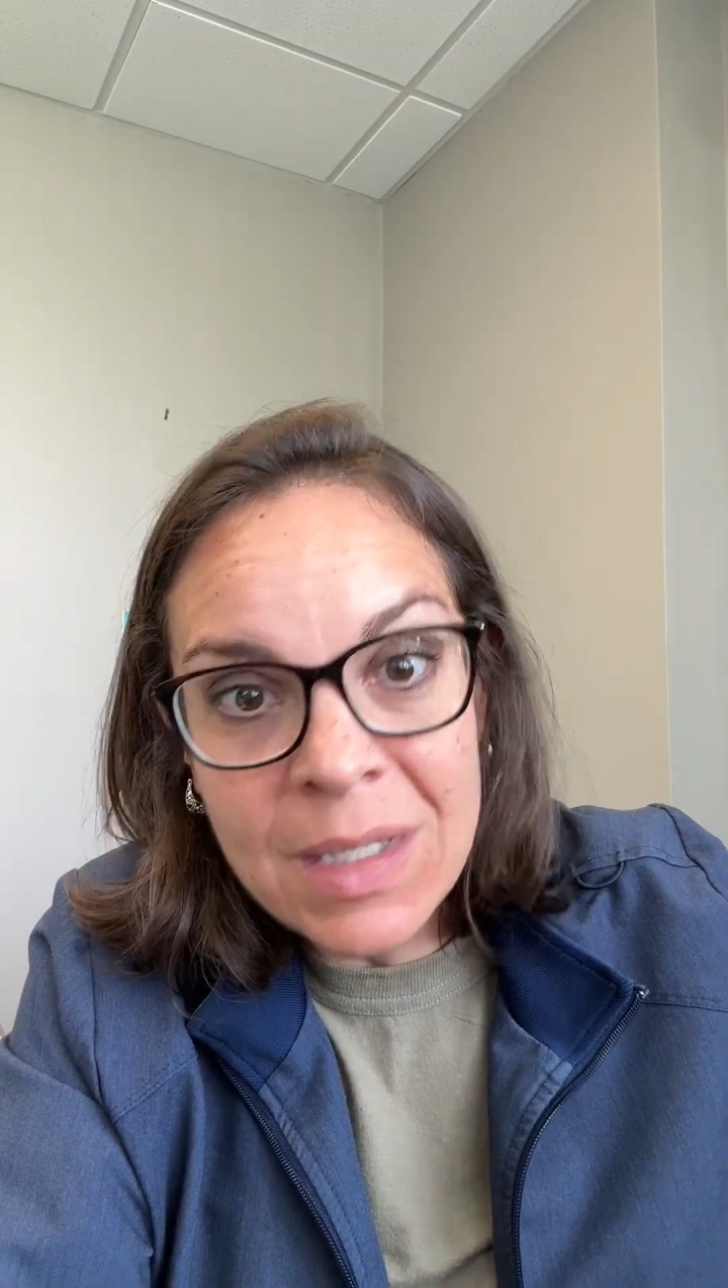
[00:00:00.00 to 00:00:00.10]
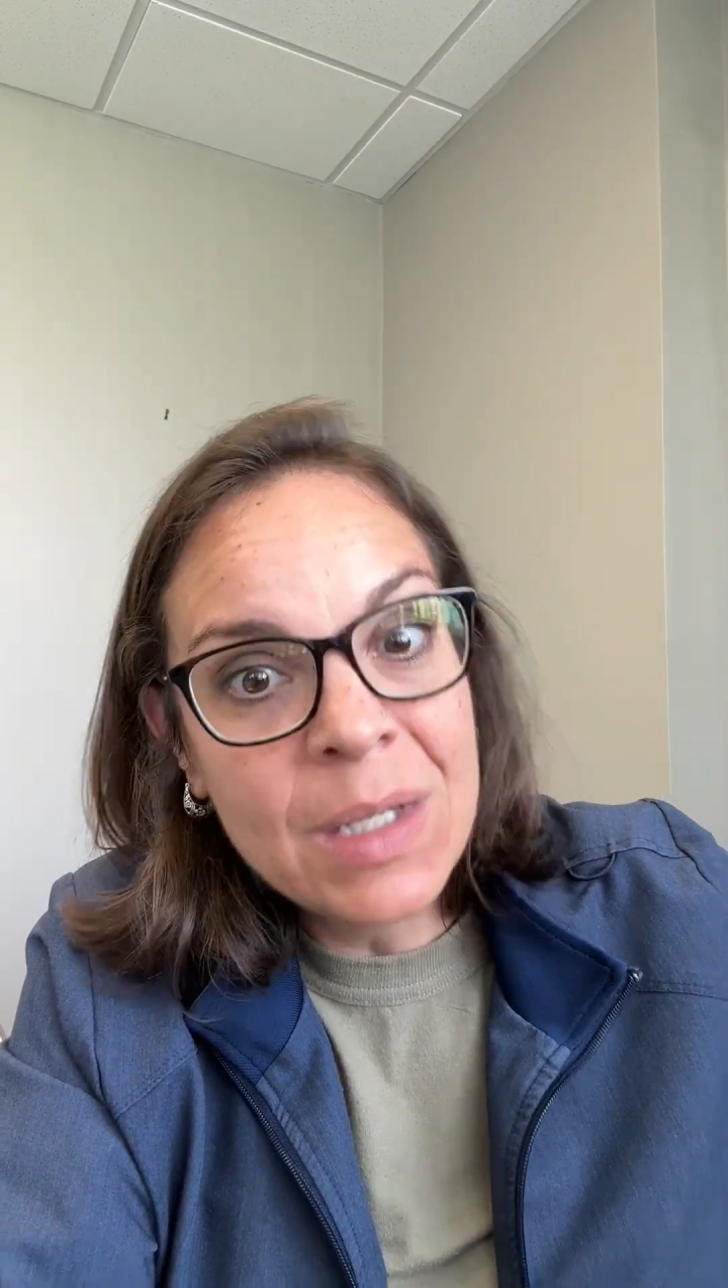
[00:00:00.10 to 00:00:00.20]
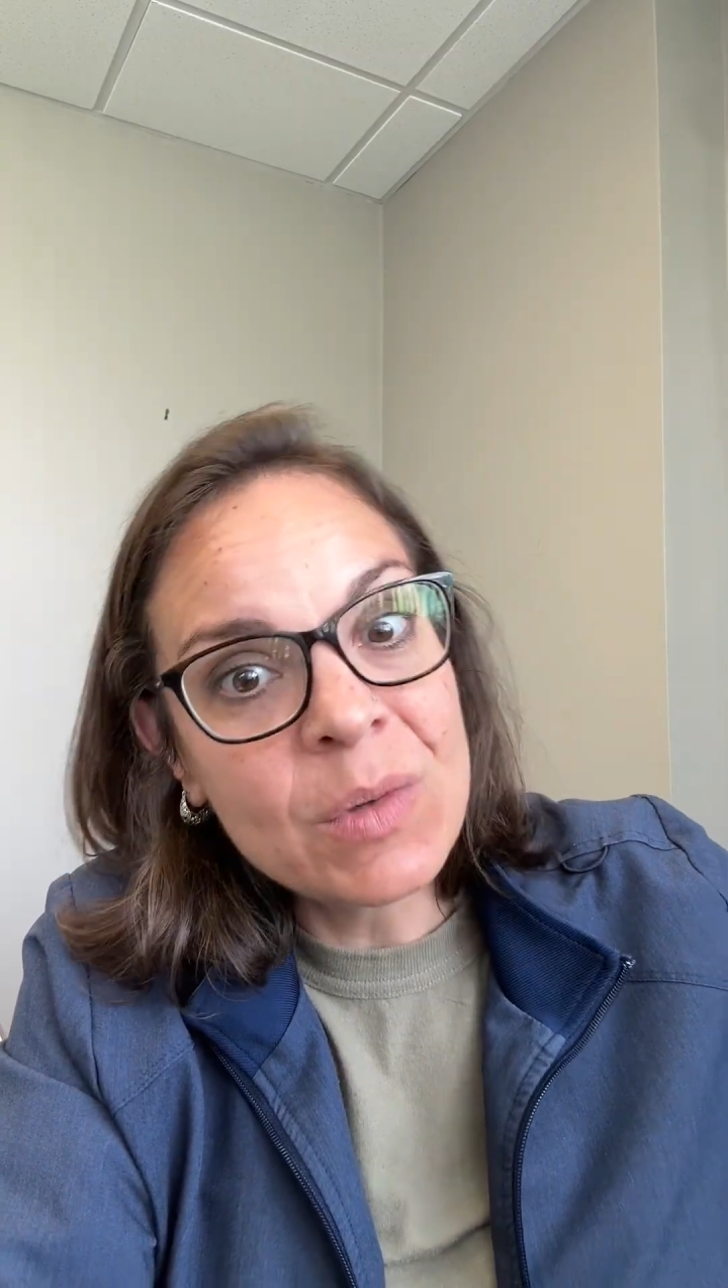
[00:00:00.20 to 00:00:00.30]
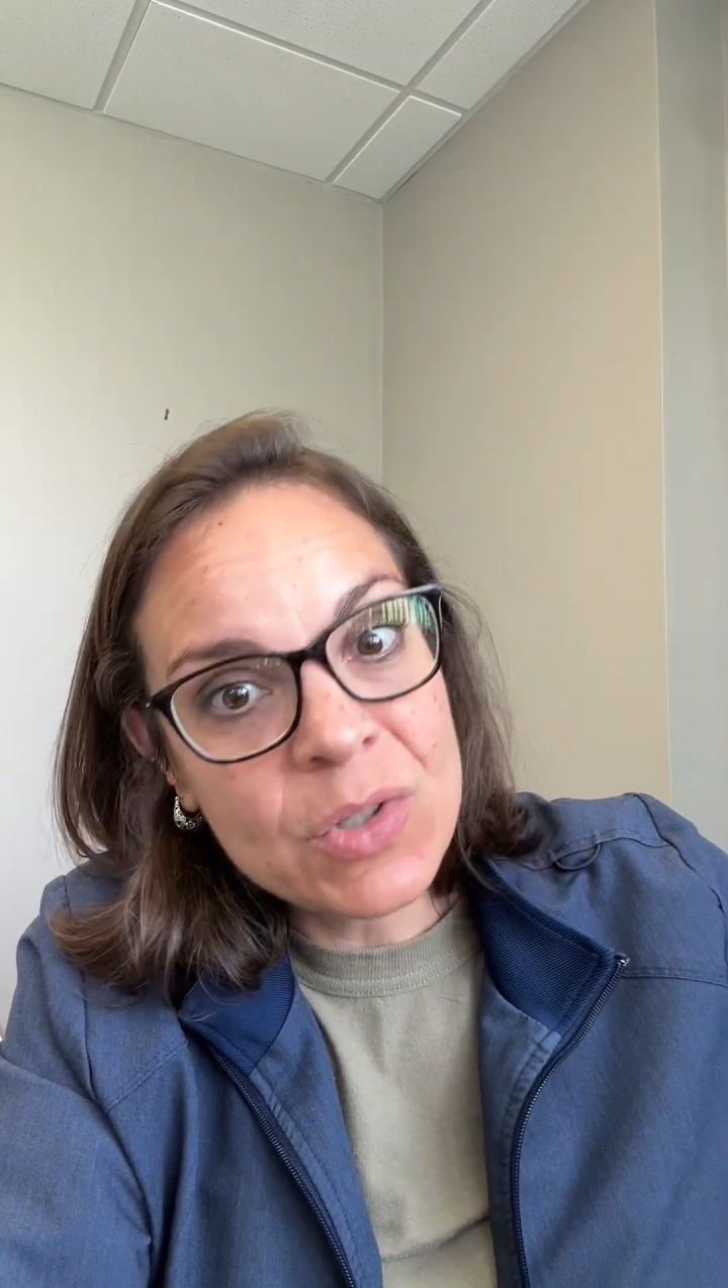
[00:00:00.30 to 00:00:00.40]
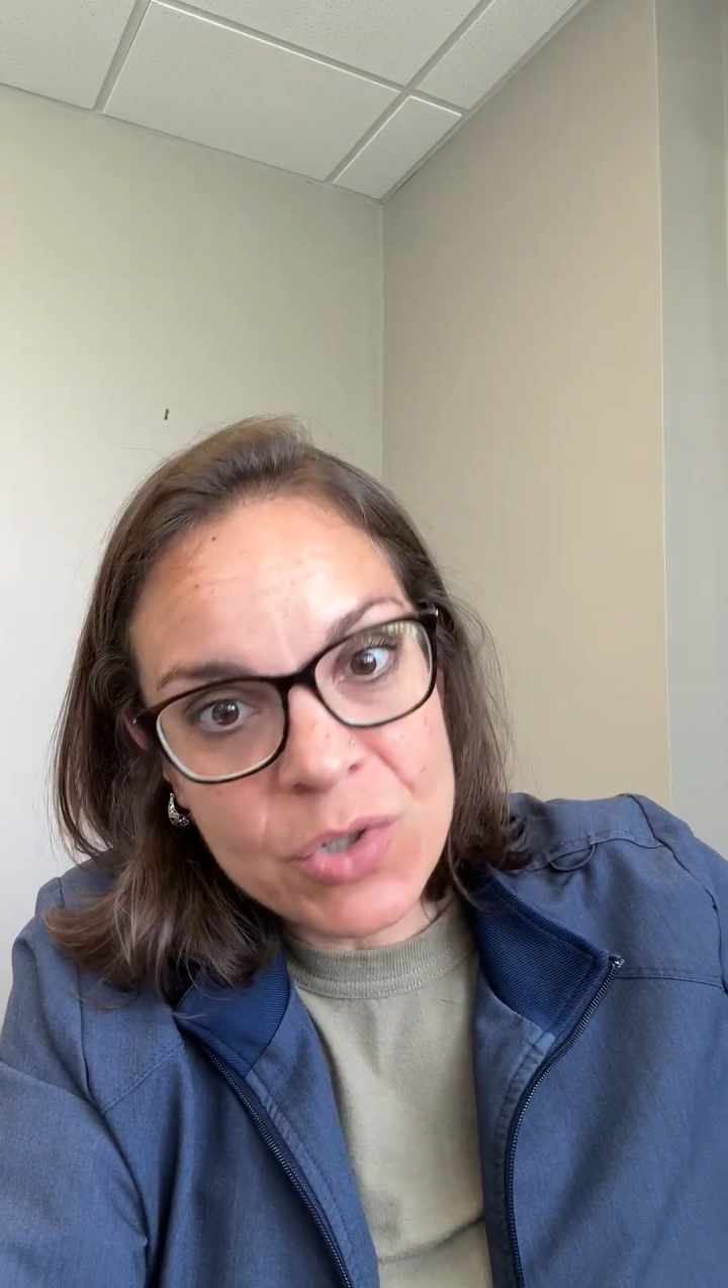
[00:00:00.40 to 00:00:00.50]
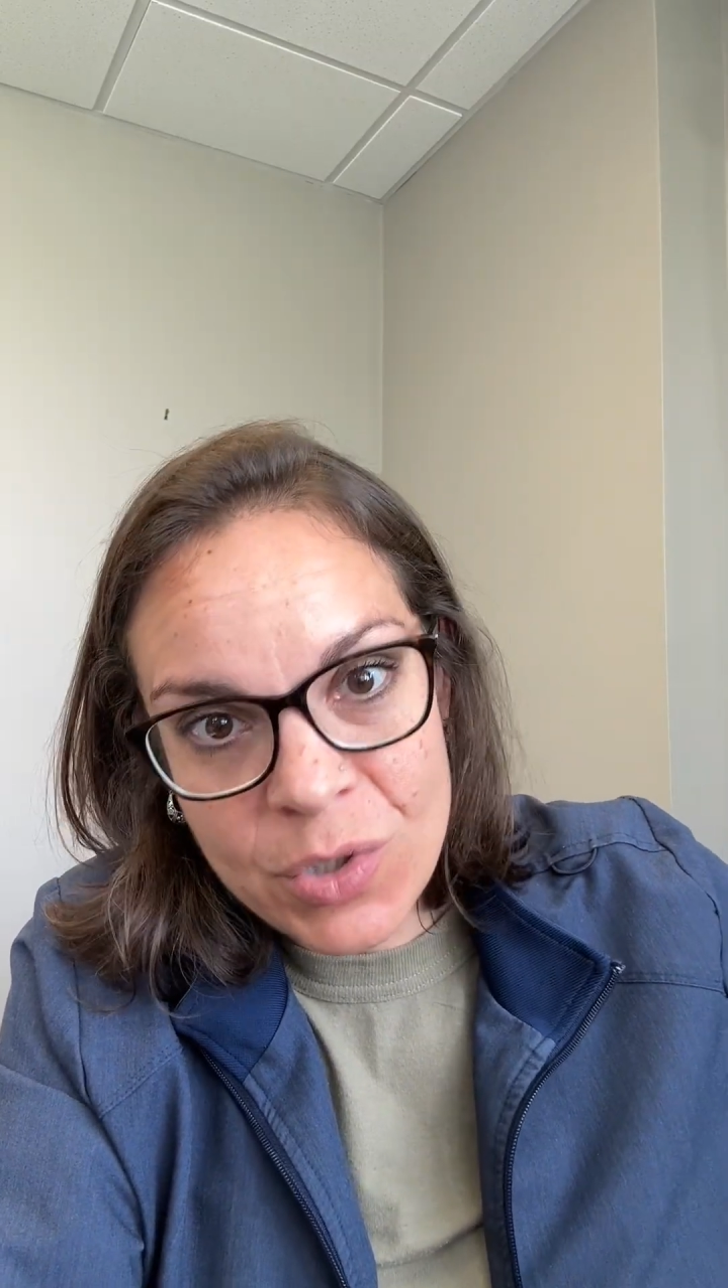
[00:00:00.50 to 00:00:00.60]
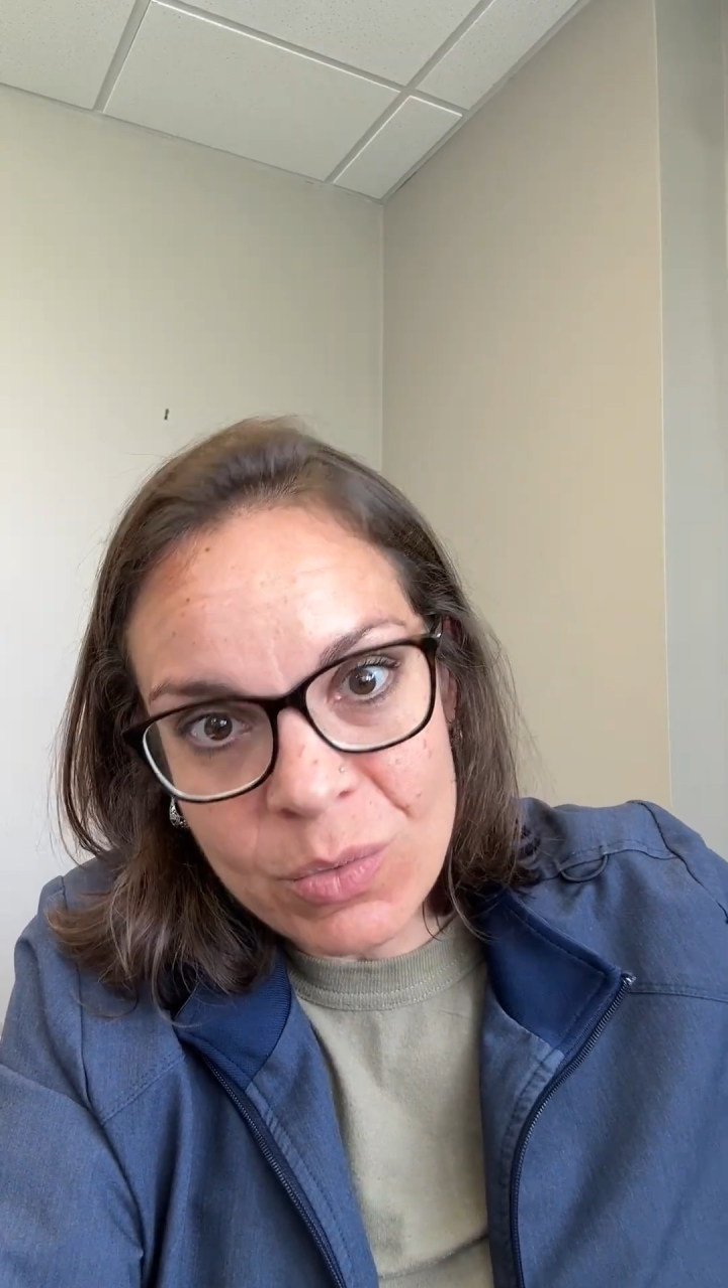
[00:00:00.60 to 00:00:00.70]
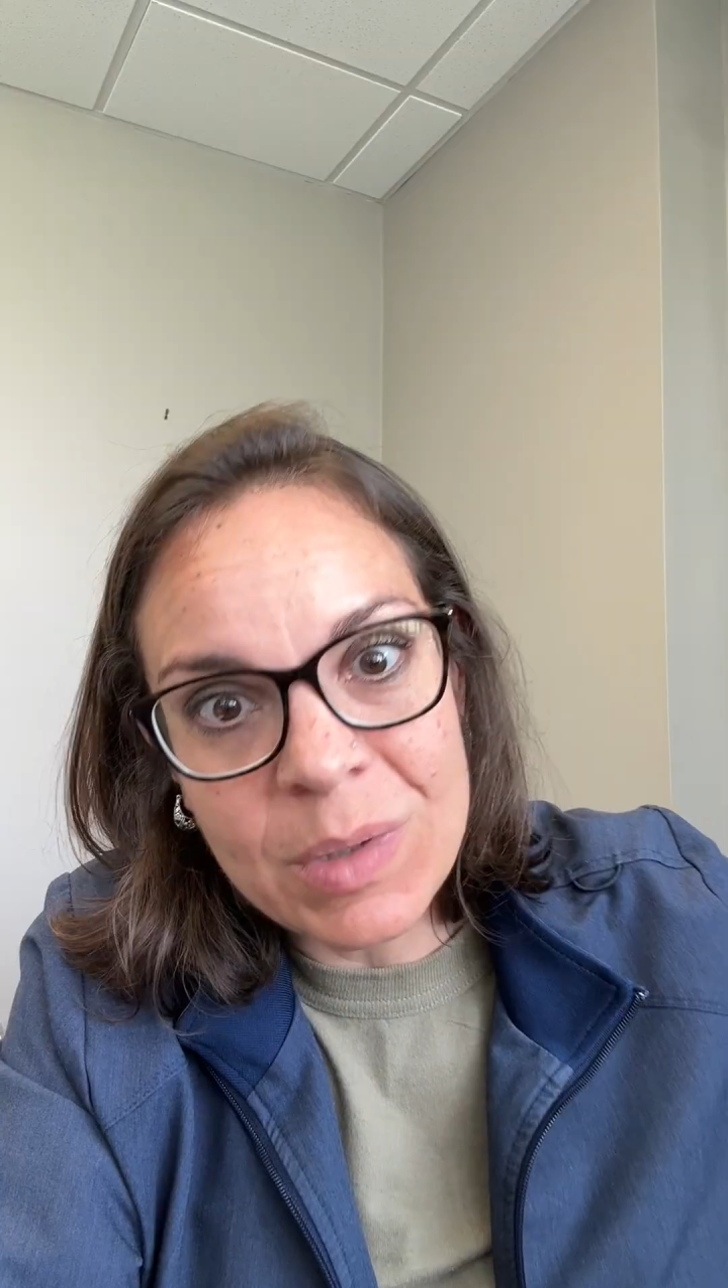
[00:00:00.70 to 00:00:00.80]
because you don't want